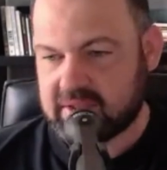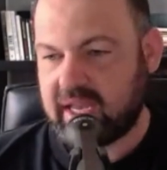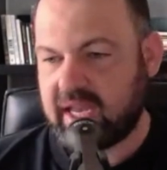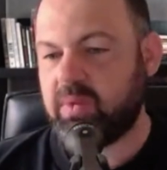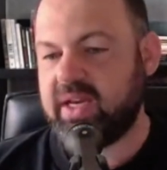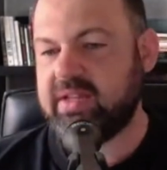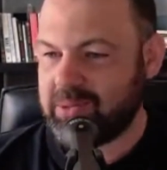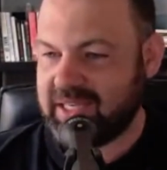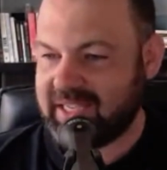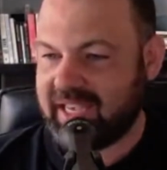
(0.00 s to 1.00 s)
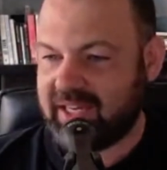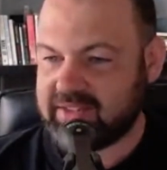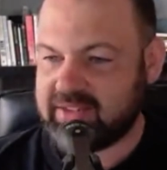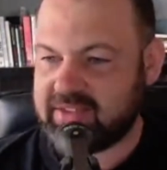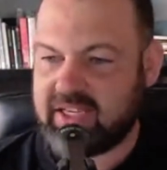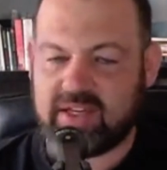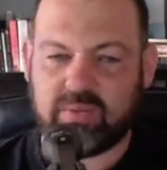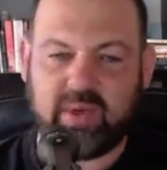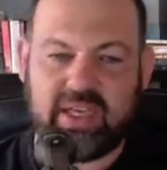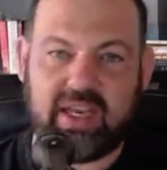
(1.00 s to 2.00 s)
the accountants, and we're going to help the
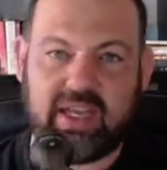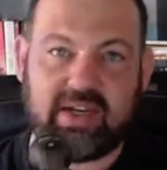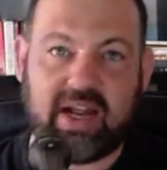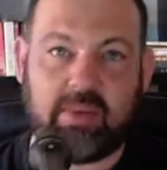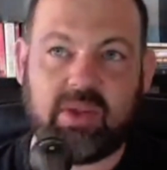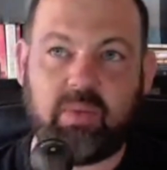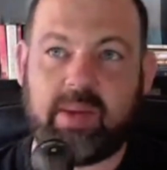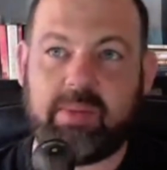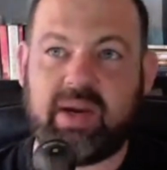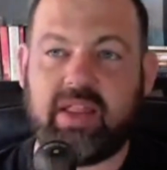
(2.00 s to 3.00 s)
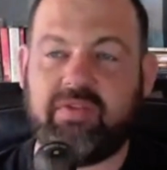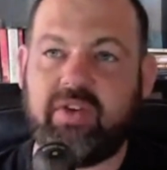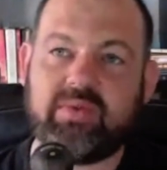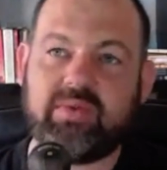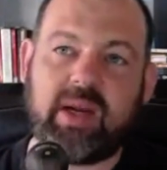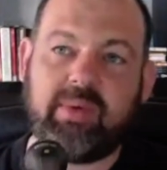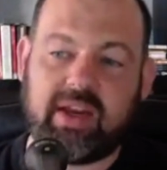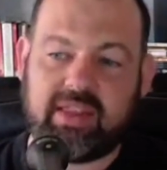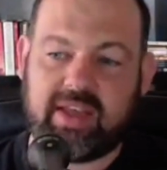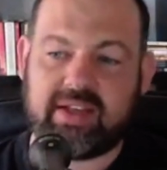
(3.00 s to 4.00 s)
accountants. And we ended up with a webinar. The
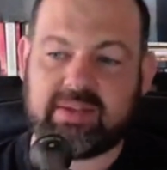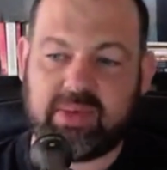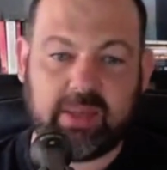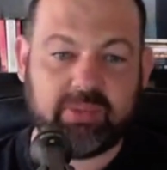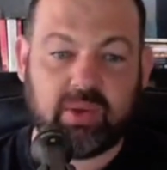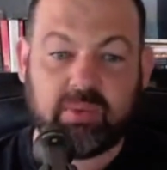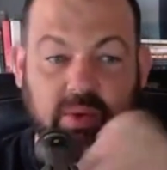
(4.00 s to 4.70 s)
first webinar, we had 1,000